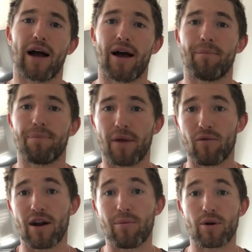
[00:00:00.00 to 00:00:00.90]
I
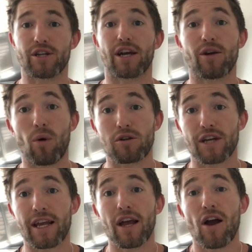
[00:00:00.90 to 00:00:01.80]
really appreciate you
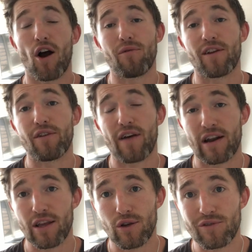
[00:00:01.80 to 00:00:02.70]
watching, hopefully you
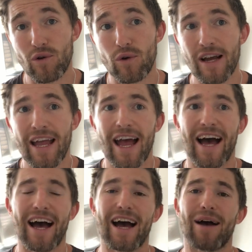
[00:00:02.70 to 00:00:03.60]
found it useful,
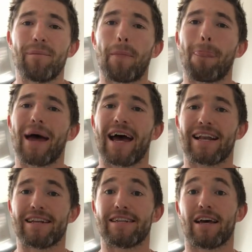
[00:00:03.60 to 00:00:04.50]

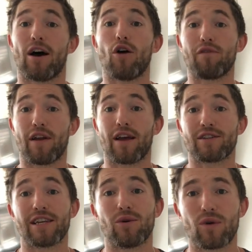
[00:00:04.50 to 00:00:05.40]
and hopefully I'll
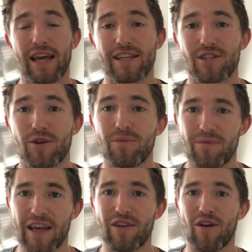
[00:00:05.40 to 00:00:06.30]
see you all again soon.
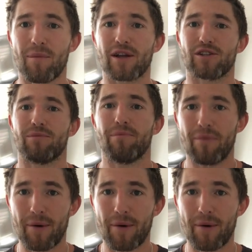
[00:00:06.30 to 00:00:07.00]
Thank you very much.